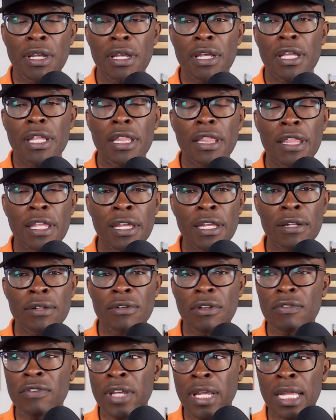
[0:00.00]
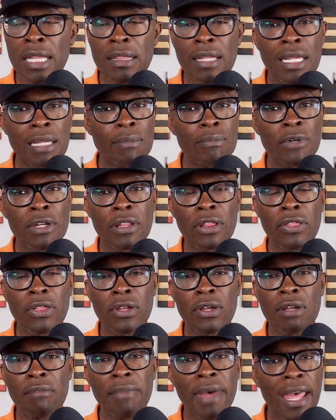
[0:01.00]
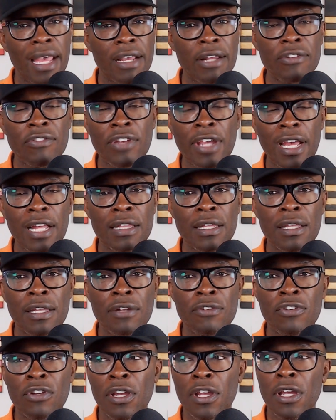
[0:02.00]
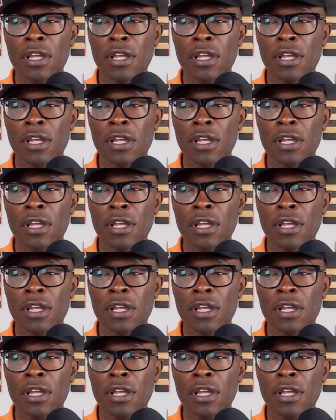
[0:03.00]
And then the same thing with the MAGA challenge.